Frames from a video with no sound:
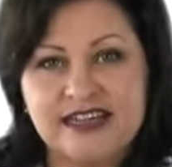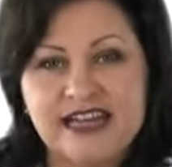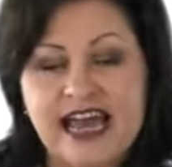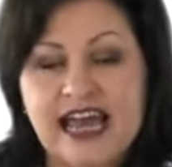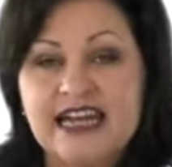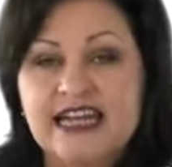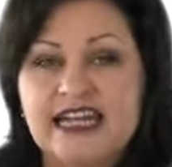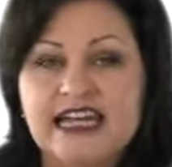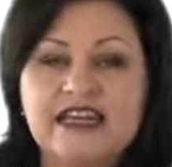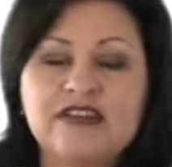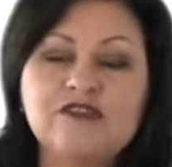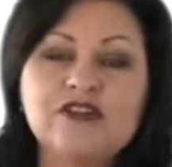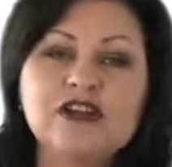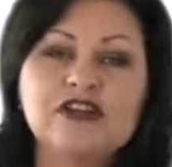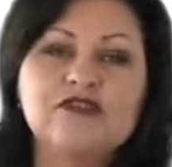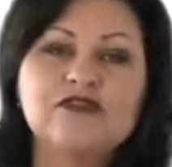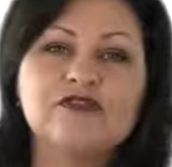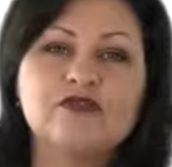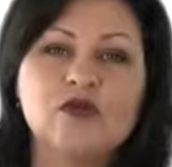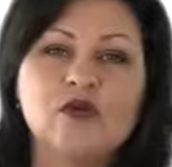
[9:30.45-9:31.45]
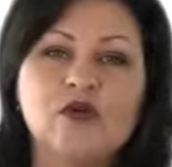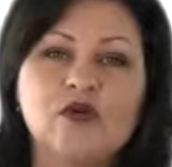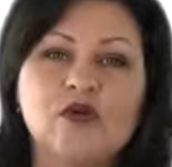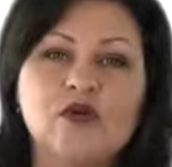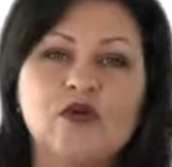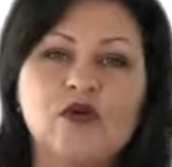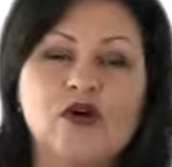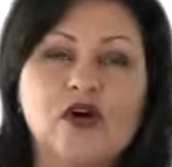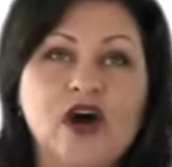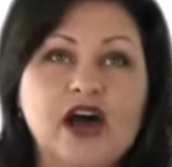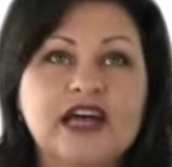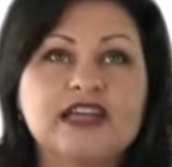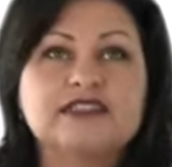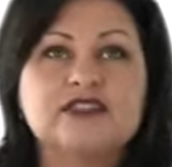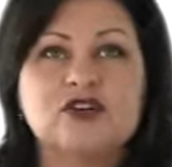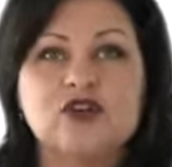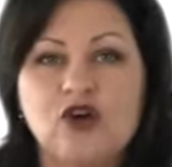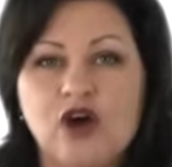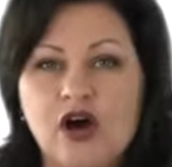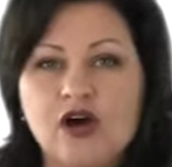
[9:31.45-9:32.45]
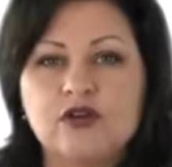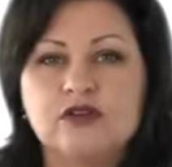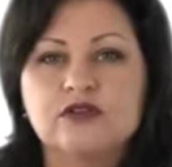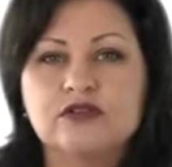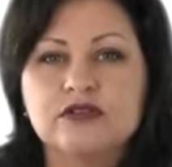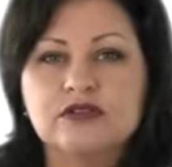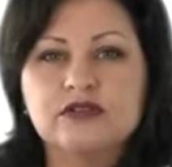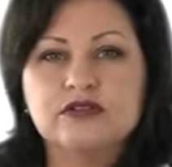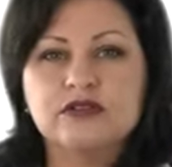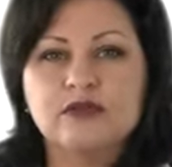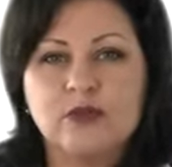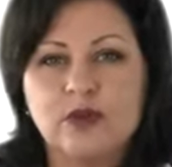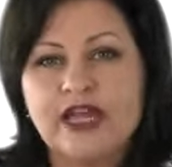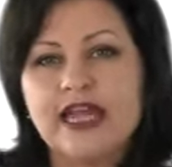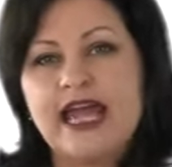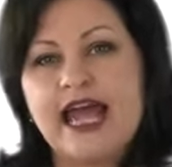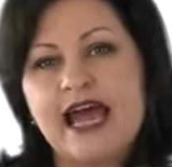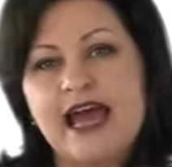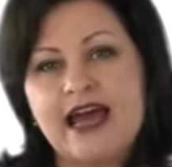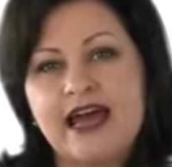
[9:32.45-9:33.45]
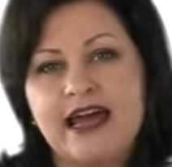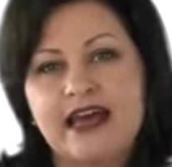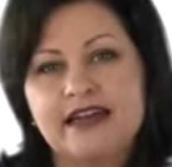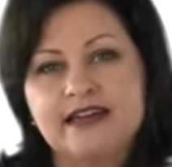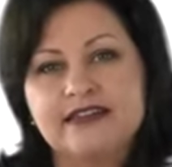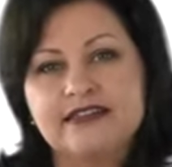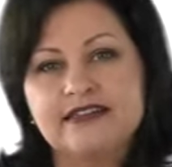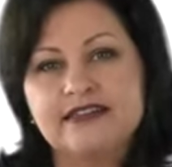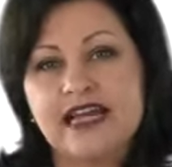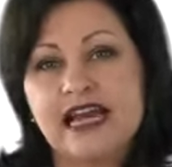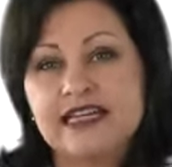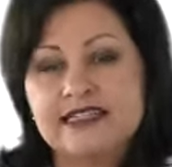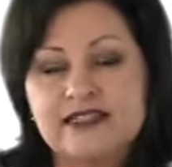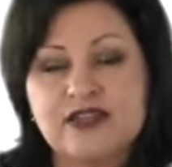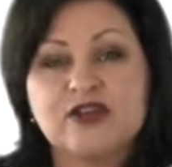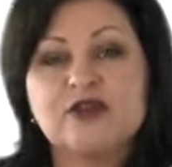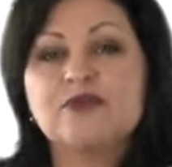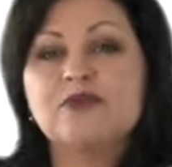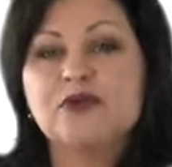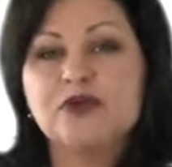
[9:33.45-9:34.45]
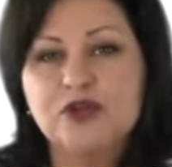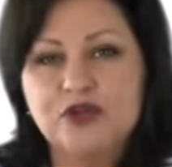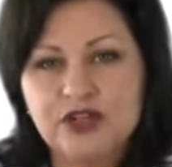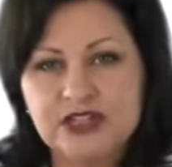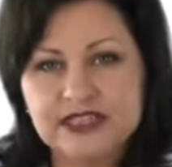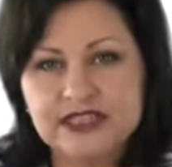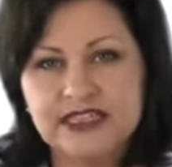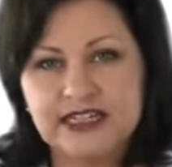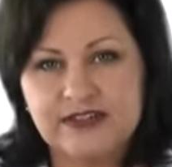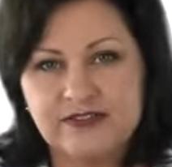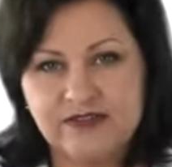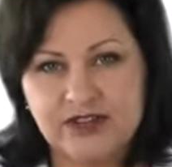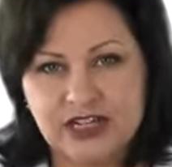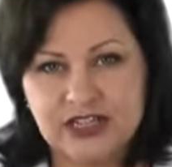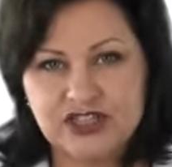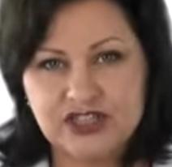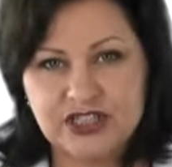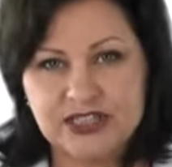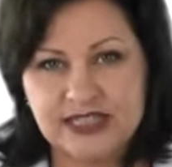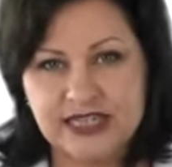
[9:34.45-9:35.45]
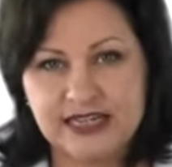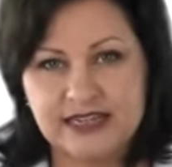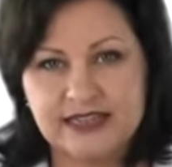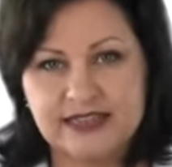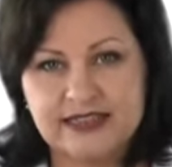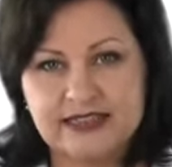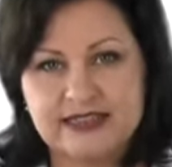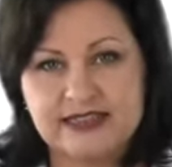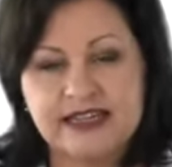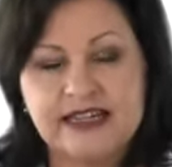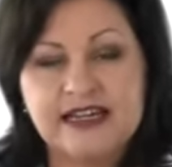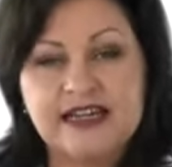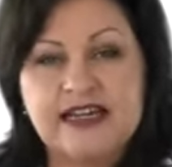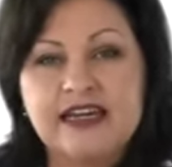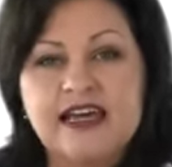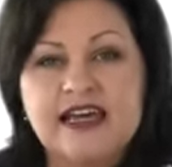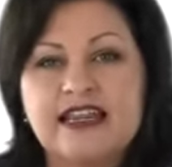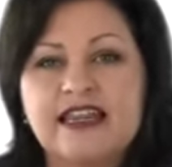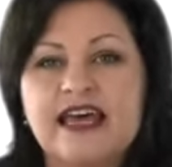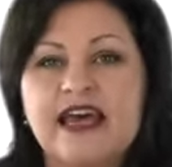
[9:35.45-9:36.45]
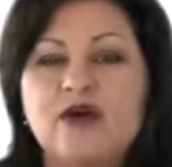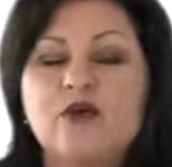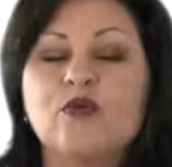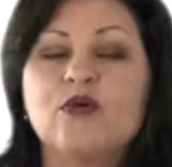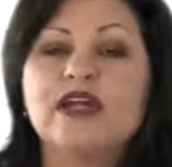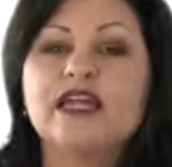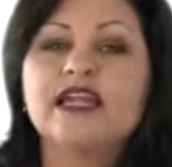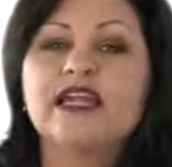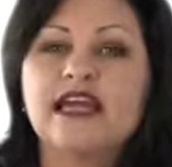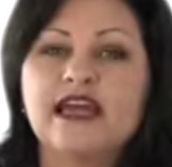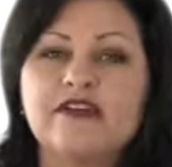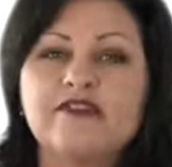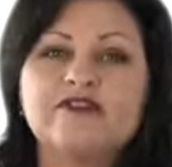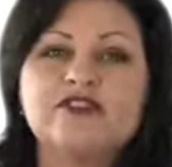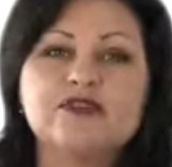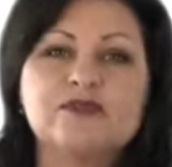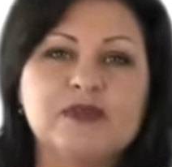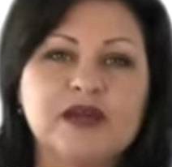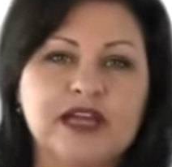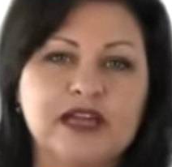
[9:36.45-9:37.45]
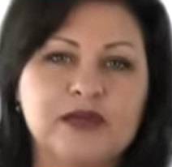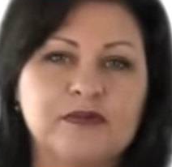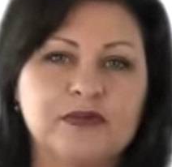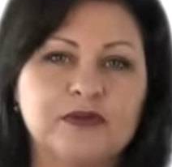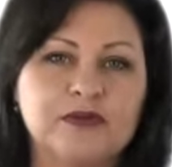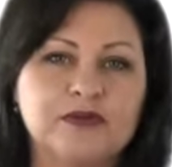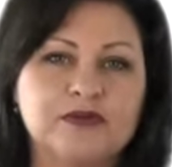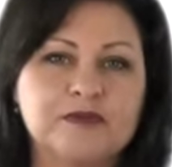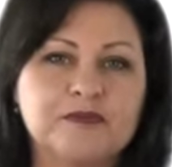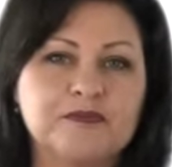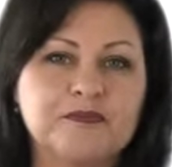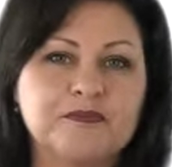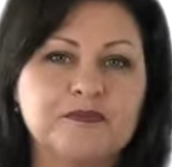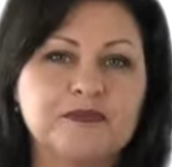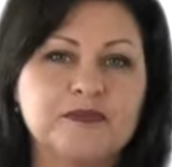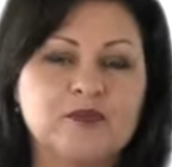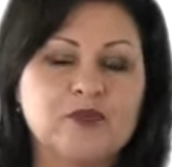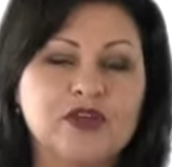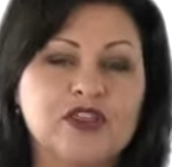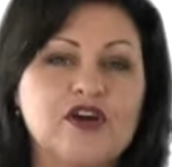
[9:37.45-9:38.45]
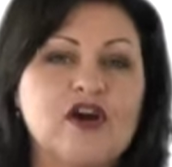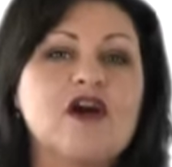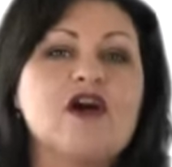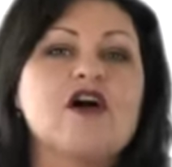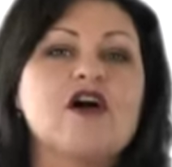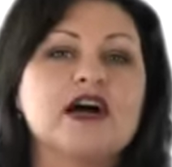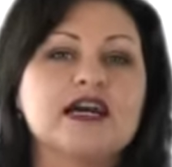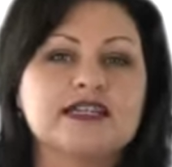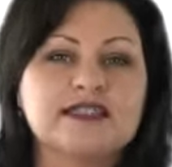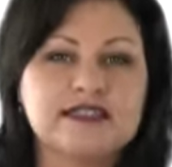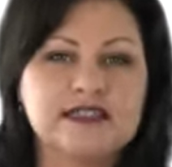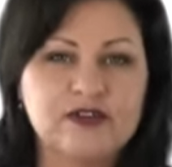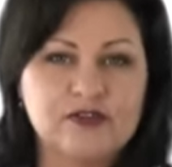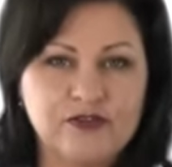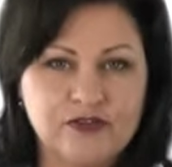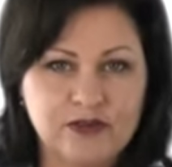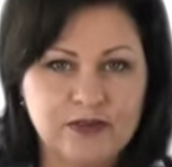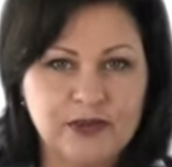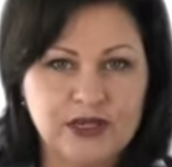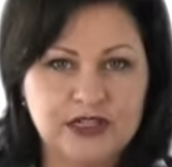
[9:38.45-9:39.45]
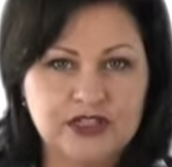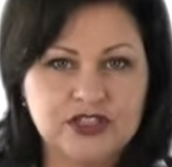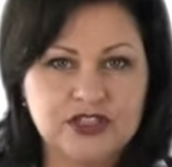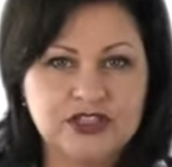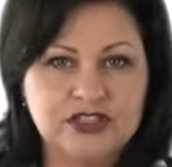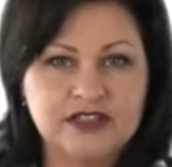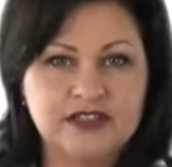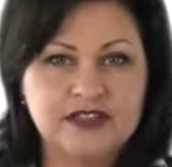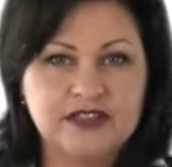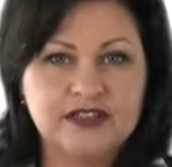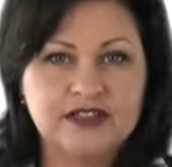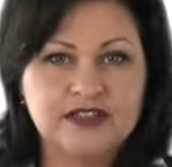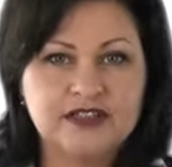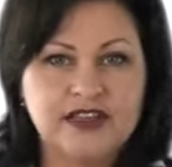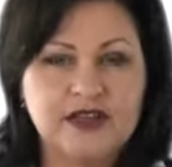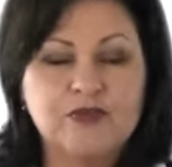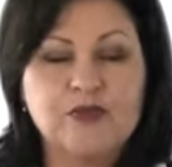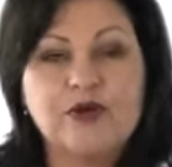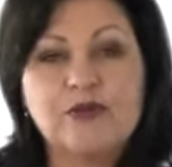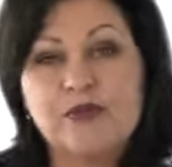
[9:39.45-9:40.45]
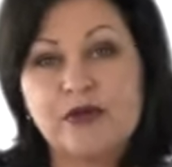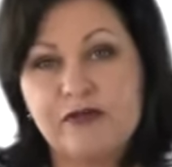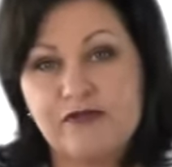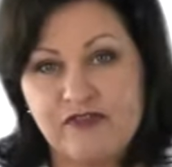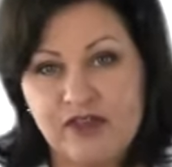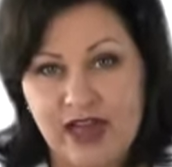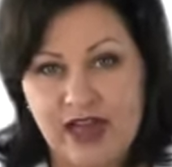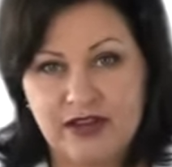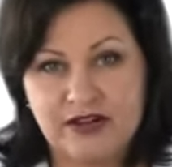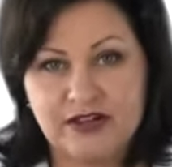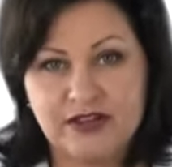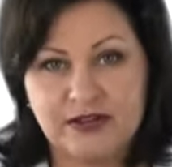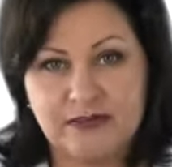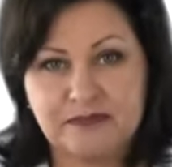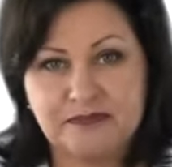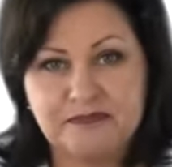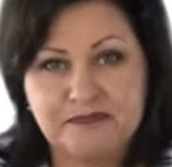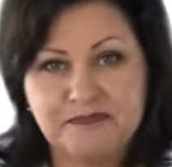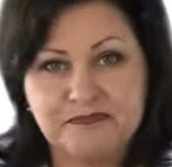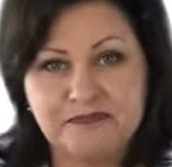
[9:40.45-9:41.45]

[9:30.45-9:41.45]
And even if, as a goal, we had, as a community of leisure seekers, that we left people with a higher self-image than when we found them.